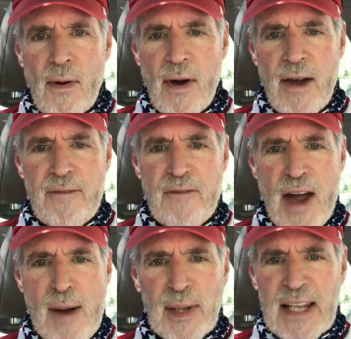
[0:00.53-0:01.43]
Hey
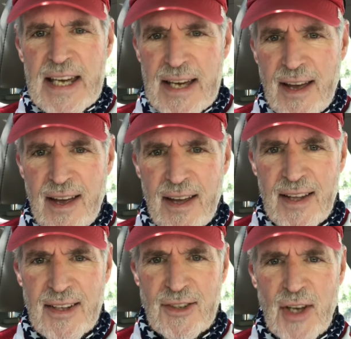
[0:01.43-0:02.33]
family,
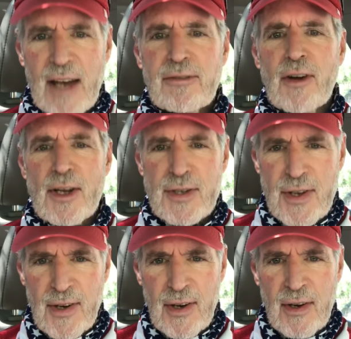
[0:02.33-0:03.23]
Jack Frost
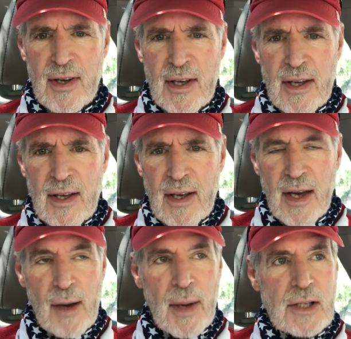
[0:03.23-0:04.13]
here.
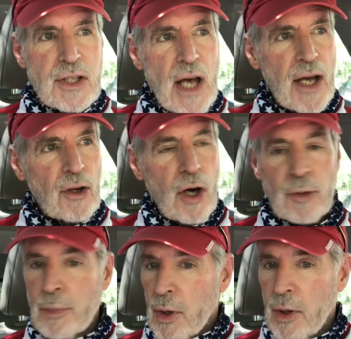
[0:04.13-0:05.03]
Hey, I'm outside
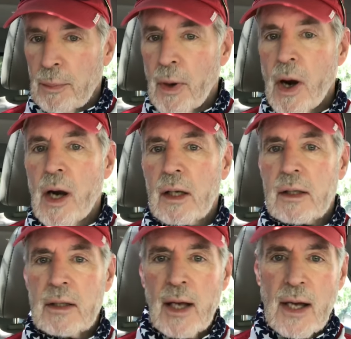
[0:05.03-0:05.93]
Hardburger Park.
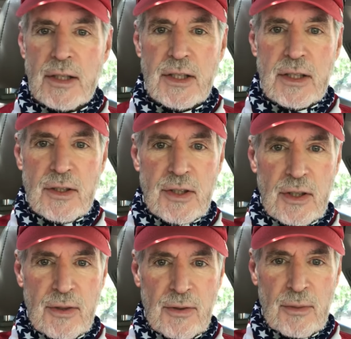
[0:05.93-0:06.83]
You guys can see
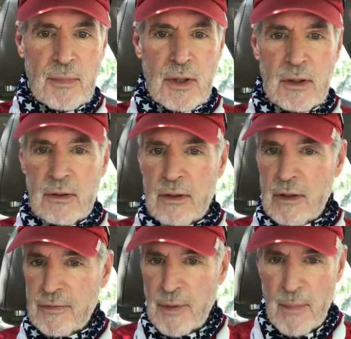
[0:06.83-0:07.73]
through the
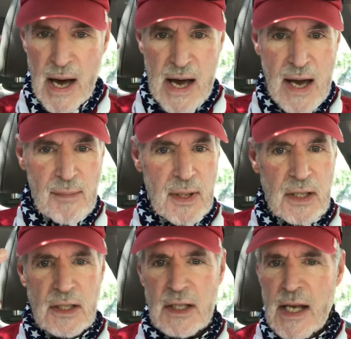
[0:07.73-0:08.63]
moonroof and behind
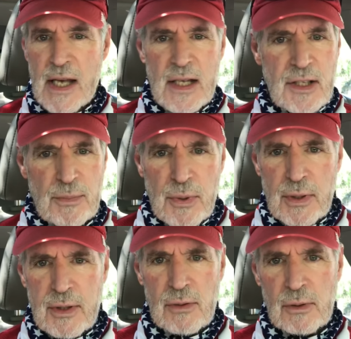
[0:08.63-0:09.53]
me some
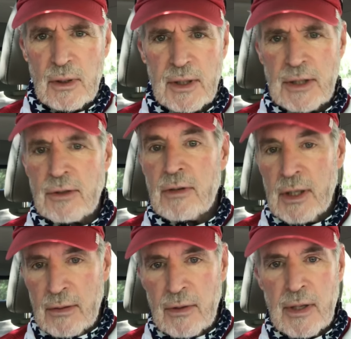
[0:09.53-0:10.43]
pretty cool looking
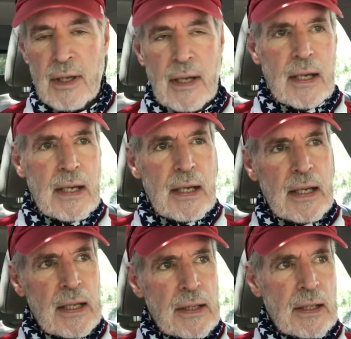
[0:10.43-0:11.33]
greenery.
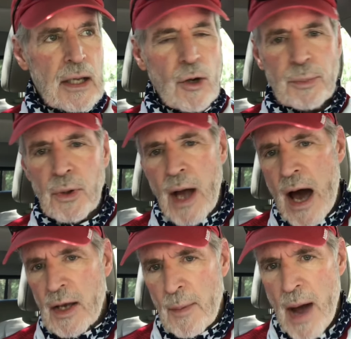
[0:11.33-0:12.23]
And uh, hope you're
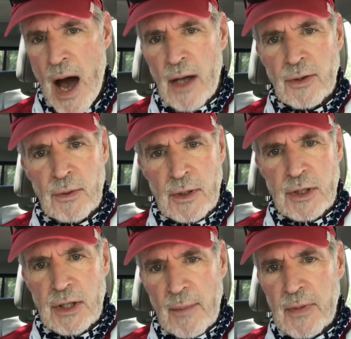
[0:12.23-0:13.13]
out and about doing
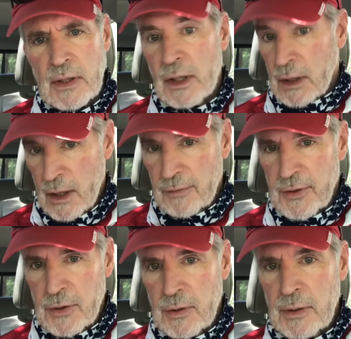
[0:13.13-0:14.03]
something you love
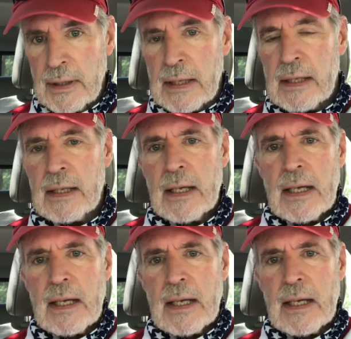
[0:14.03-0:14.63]
to do today.